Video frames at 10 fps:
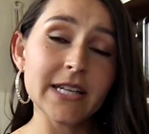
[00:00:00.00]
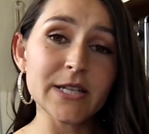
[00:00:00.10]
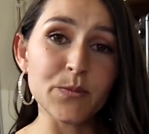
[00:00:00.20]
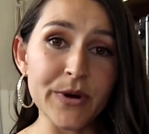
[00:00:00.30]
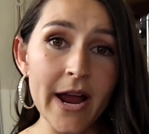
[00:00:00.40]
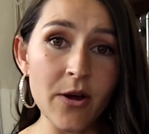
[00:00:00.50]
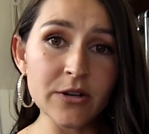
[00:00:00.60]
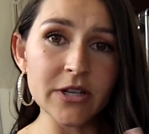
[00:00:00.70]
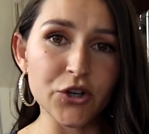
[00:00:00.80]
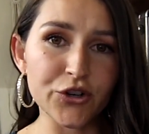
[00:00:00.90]
it's browned
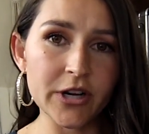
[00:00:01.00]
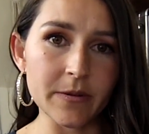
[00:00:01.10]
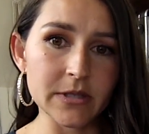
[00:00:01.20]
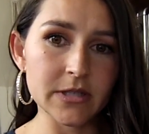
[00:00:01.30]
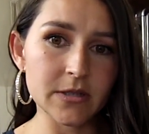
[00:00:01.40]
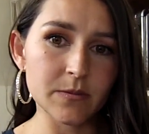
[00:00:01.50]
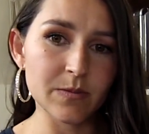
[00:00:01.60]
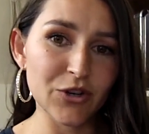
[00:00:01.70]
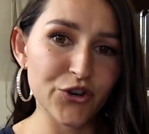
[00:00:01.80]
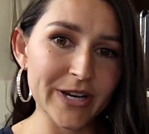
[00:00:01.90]
and
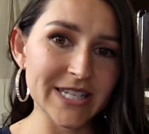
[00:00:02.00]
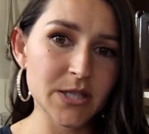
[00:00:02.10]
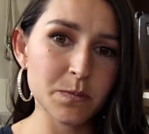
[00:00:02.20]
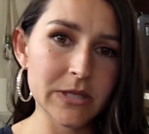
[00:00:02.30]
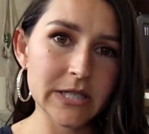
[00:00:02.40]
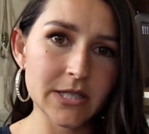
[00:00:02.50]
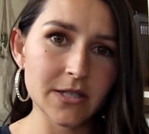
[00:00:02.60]
crisped.